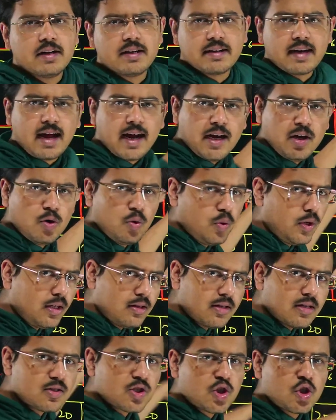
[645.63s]
try doing
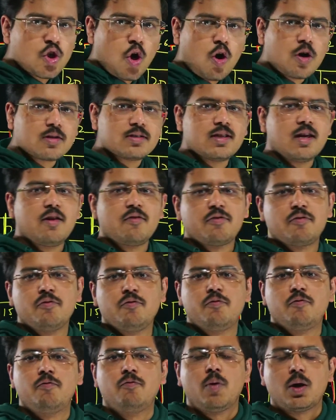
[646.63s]
this yourself,
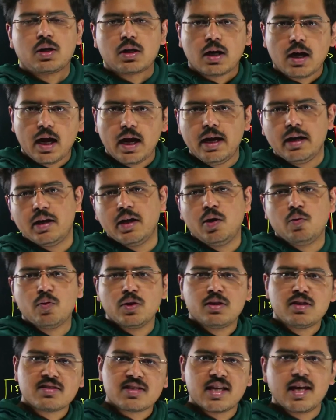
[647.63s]
what I did
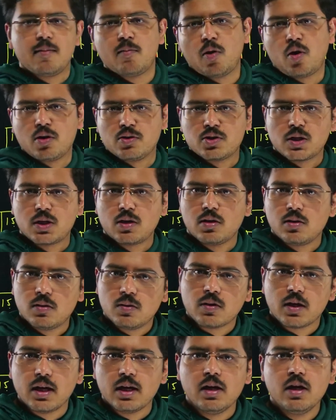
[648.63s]
with the same logic.
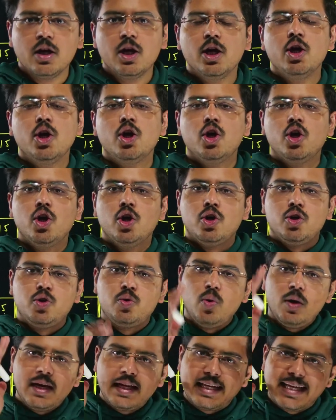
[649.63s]
Okay,
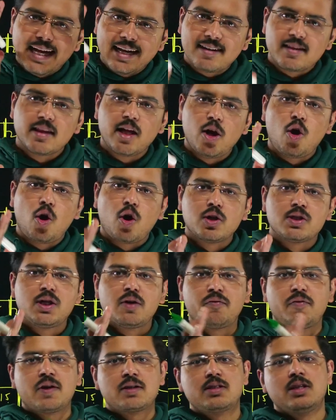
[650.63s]
you'll get the
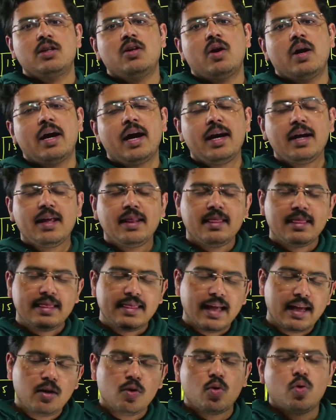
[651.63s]
logic fixed in your head, and
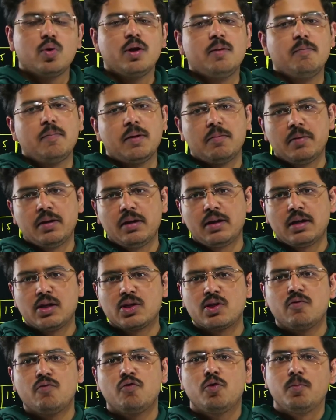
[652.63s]
then code
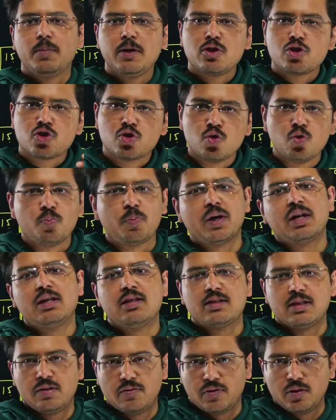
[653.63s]
implementation would be super
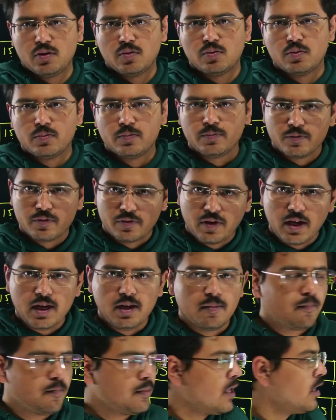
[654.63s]
easy for you.
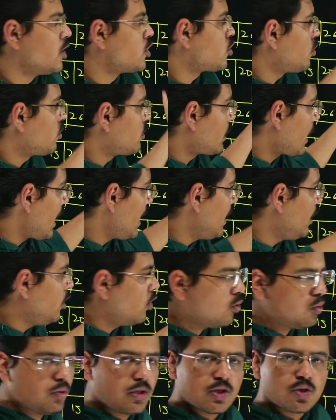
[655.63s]
Fine, so try and
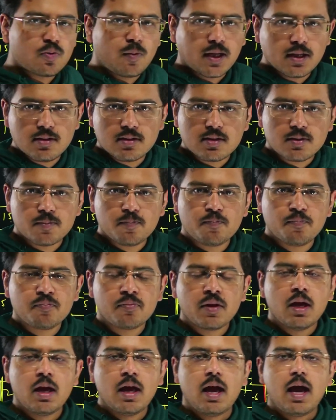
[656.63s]
do this once,
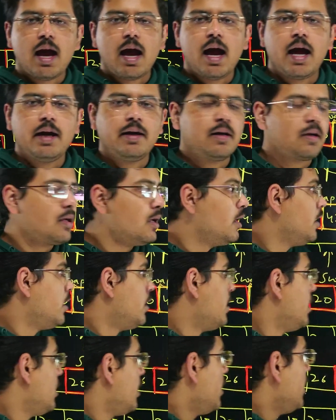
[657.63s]
and
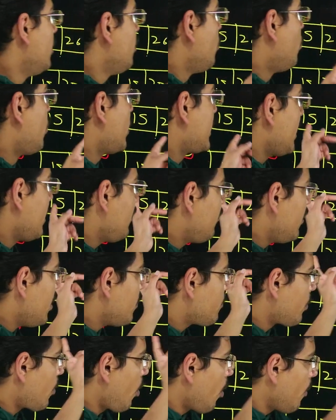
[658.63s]
whatever
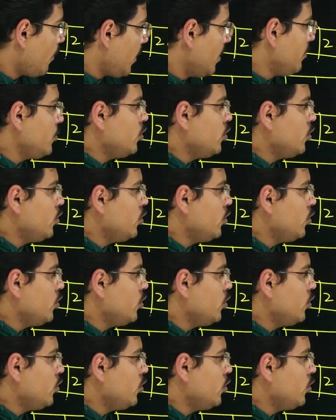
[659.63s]
problem